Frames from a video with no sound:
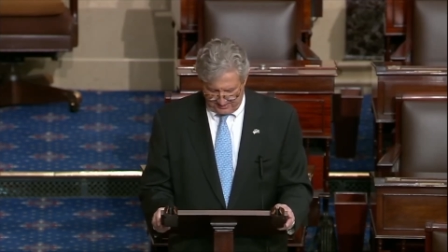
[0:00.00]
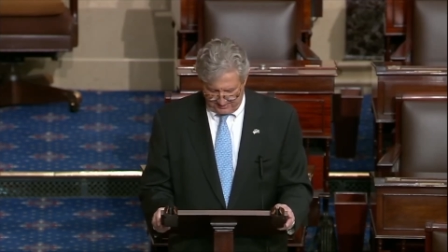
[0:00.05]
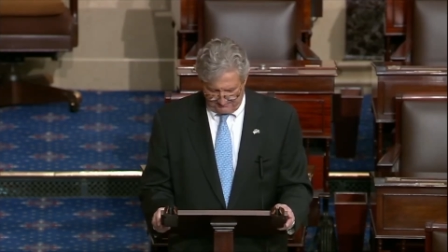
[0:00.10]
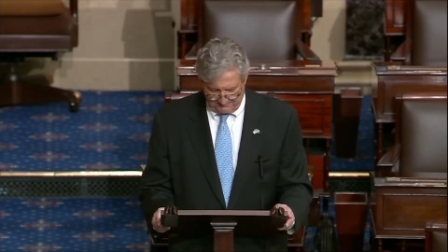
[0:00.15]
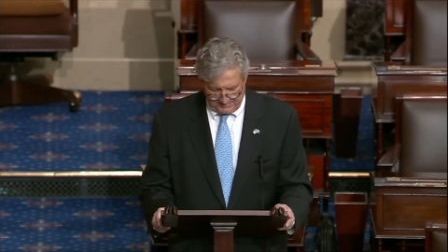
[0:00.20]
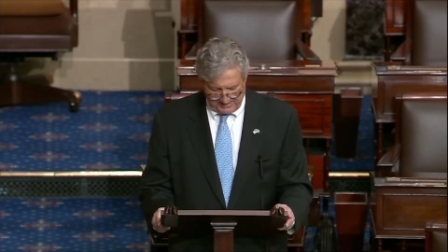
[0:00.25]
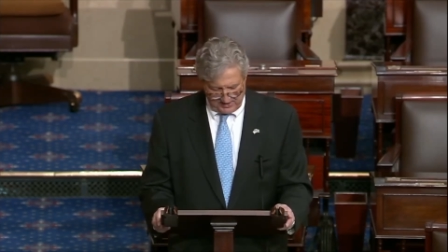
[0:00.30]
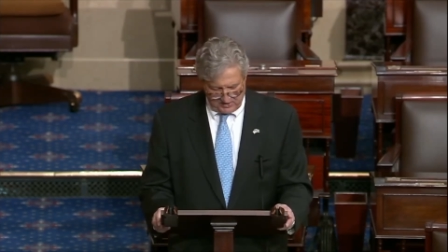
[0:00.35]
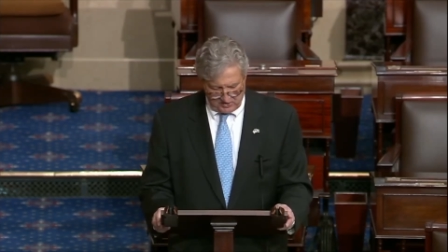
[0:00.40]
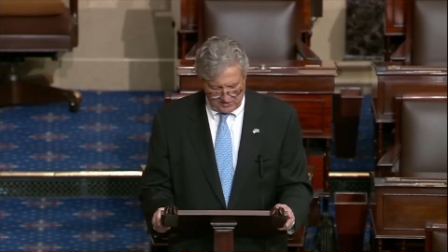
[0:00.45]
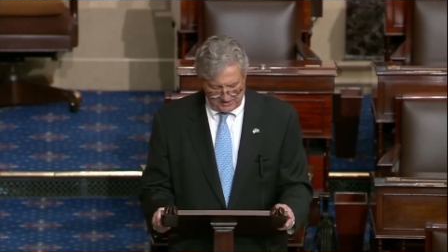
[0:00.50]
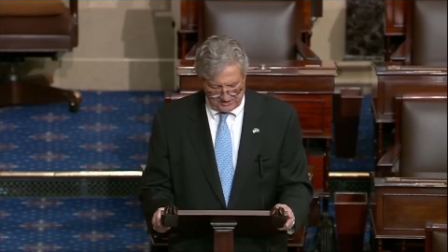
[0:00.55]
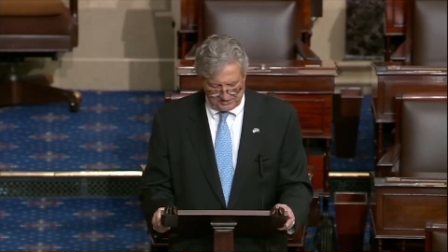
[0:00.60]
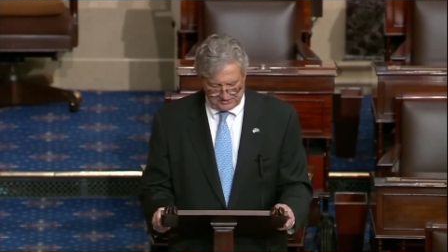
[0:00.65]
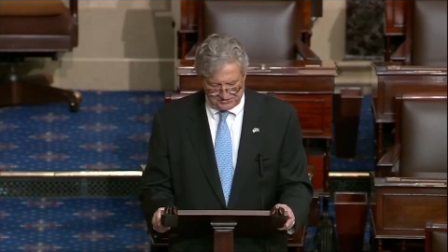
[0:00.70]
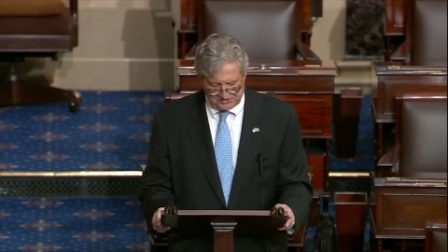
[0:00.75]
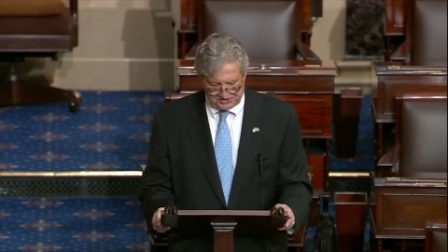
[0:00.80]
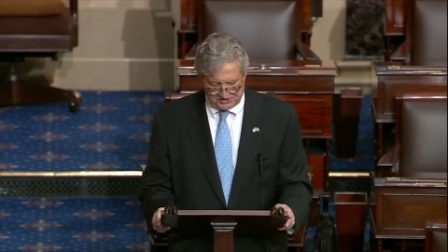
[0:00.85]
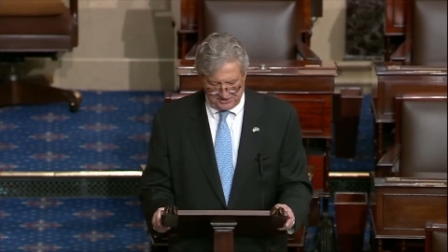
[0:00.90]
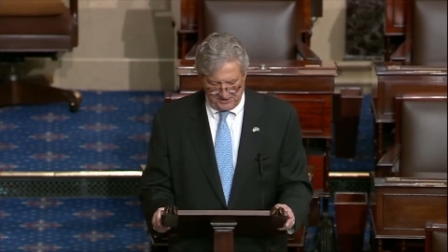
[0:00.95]

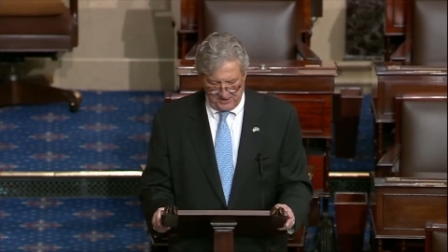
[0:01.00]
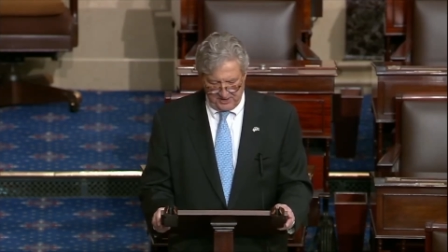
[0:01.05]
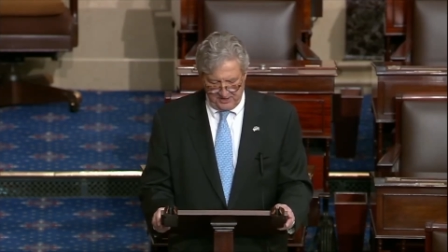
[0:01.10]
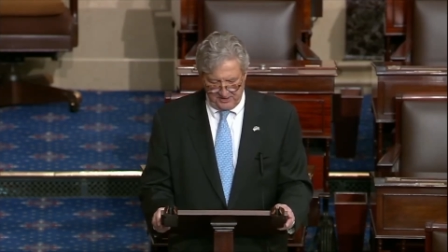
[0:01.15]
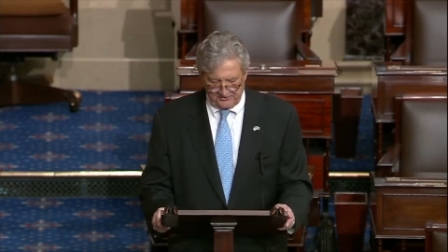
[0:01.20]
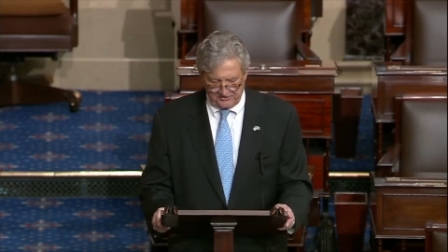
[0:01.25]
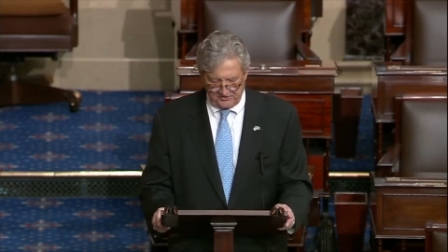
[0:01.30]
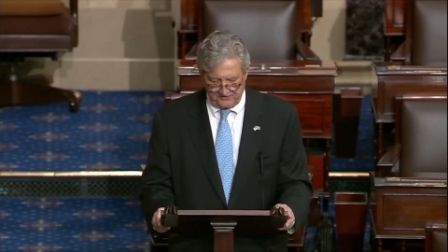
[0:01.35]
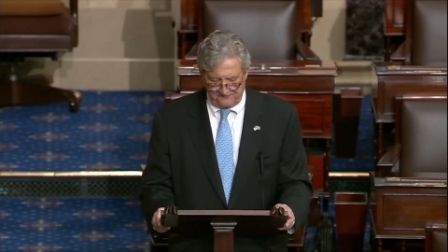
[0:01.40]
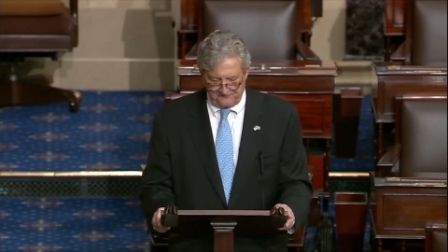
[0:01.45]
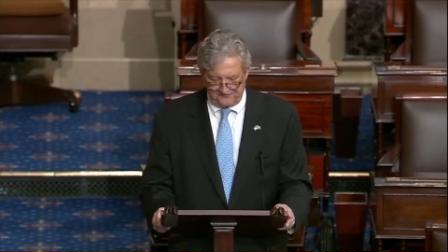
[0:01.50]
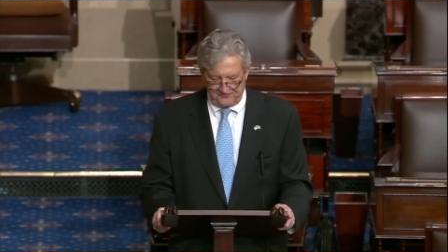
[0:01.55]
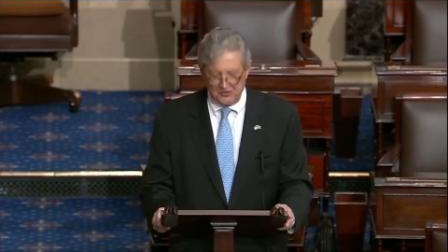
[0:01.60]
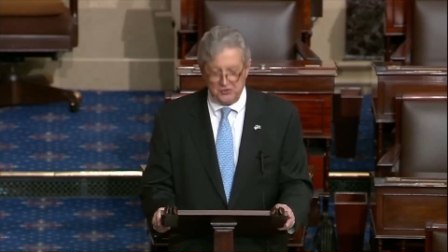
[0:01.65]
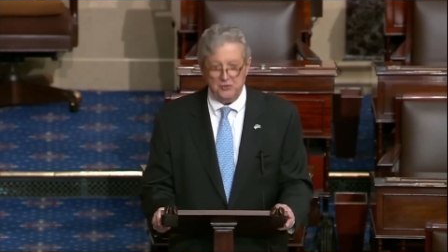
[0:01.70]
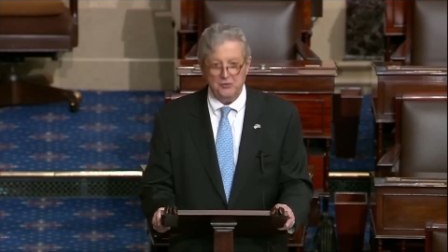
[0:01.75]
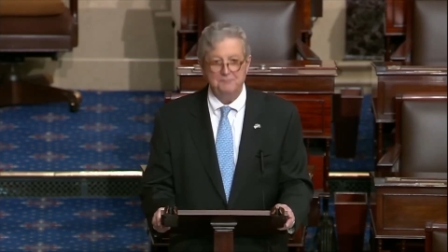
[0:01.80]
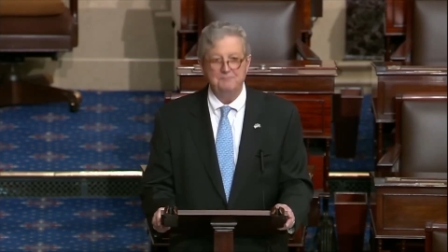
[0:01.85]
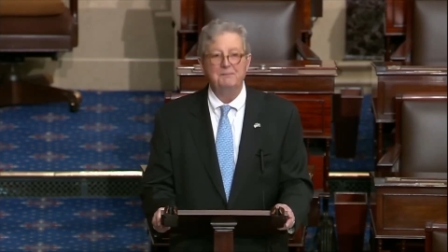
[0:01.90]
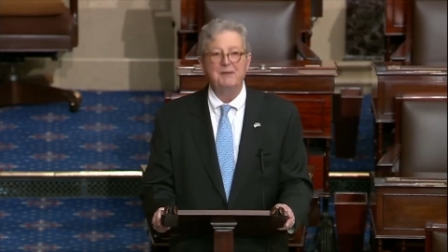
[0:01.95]
Americans to
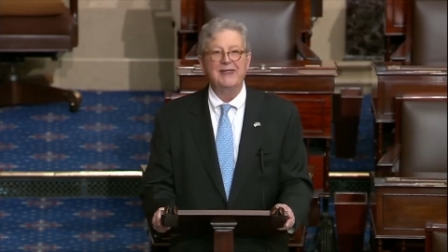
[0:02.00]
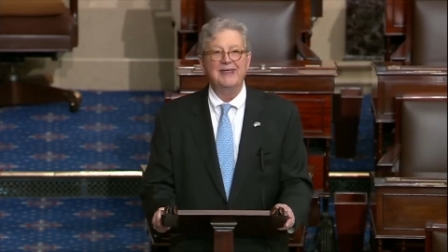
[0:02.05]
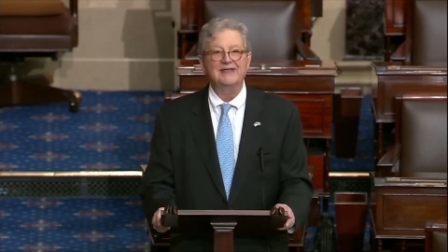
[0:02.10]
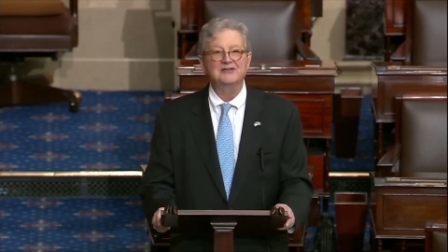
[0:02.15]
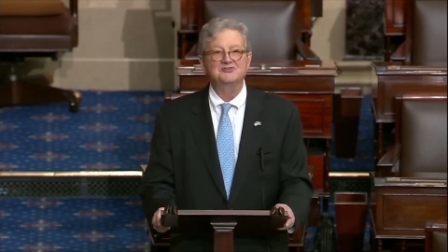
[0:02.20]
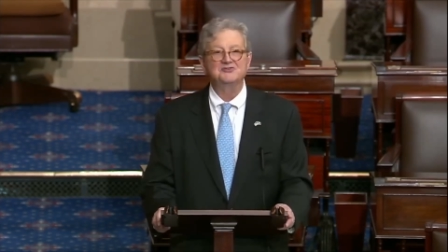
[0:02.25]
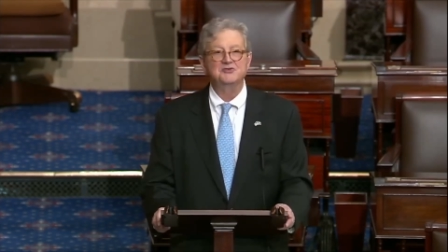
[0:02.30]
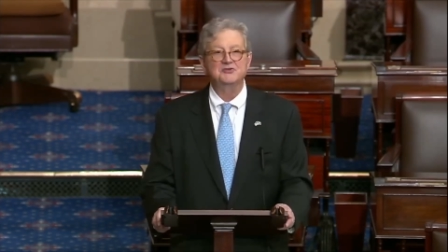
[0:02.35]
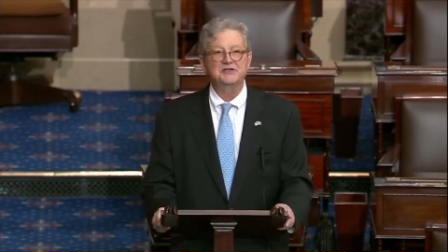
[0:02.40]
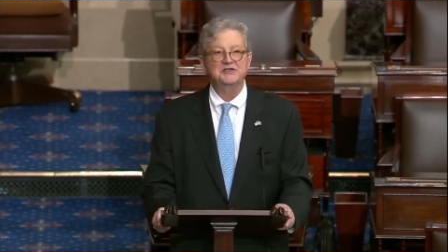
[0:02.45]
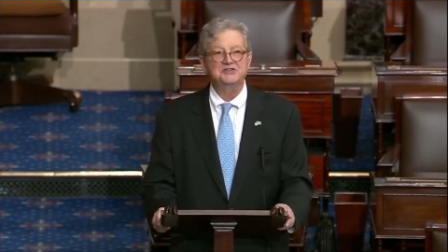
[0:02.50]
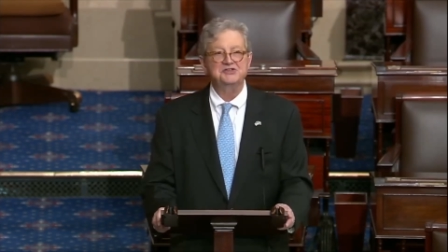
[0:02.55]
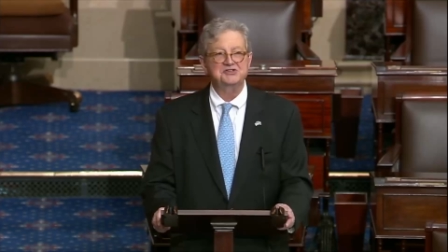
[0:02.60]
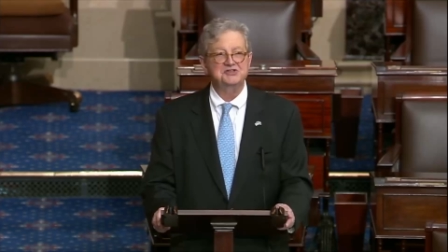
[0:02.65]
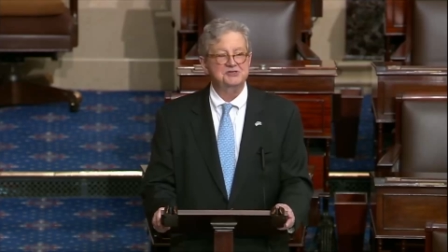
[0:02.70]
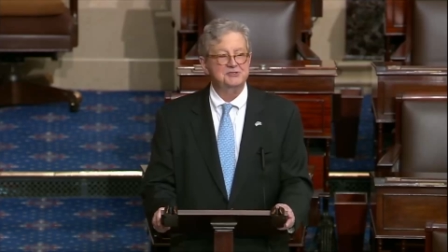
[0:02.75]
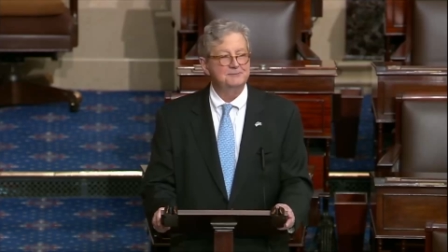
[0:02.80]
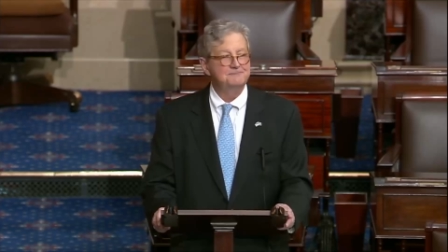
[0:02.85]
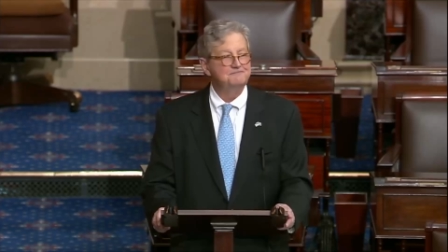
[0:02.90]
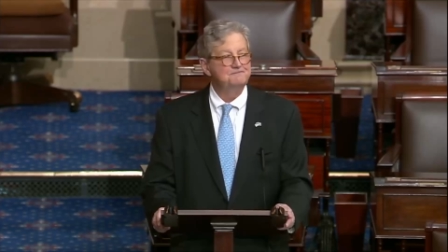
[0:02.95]
food
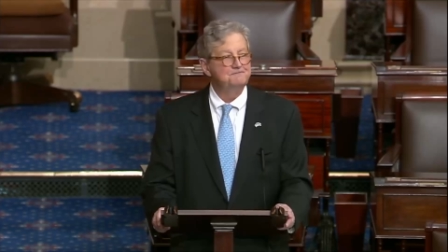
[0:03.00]
pantries.